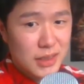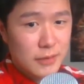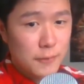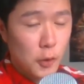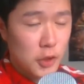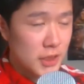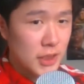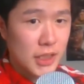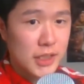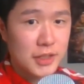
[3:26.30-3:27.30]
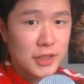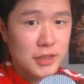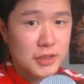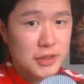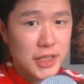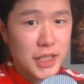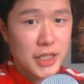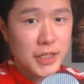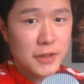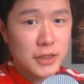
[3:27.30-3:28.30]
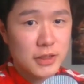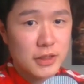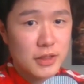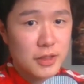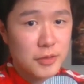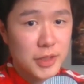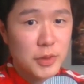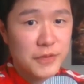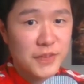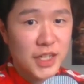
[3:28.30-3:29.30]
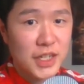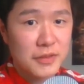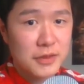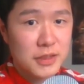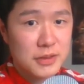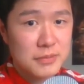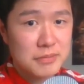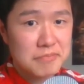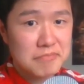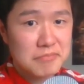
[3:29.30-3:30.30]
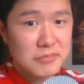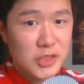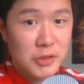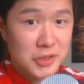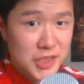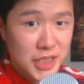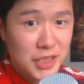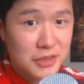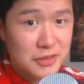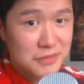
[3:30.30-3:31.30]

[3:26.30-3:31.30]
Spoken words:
4 is unlucky though, so I gotta give it a 3.5. You understand.